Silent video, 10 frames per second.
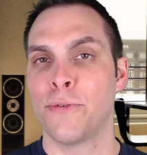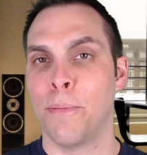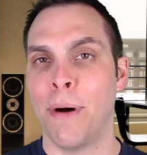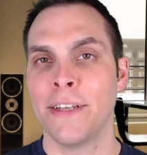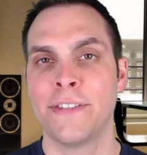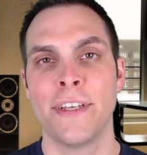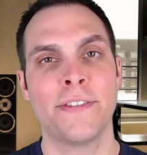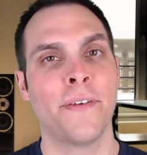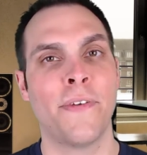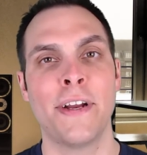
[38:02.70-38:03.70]

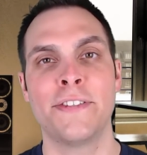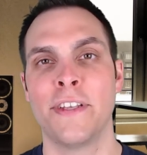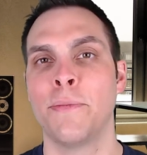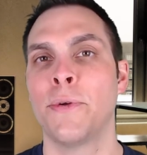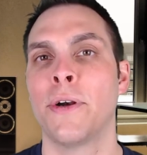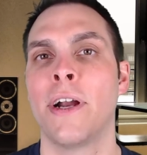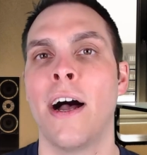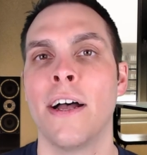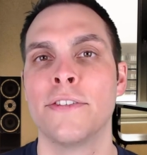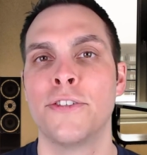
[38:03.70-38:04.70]
robustus, very similar
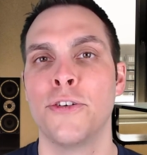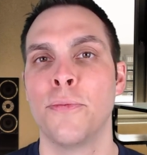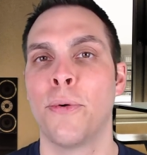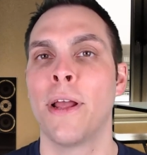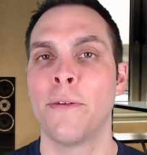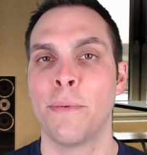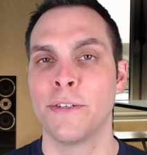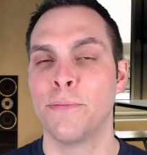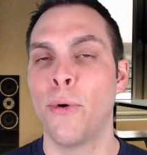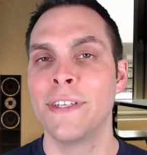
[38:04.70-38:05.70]
uh, to
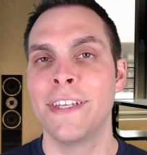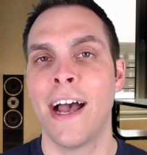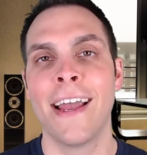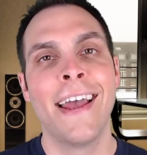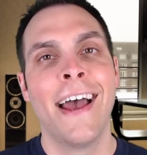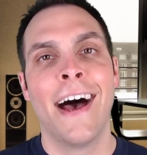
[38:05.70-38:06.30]
Paranthropus boisei,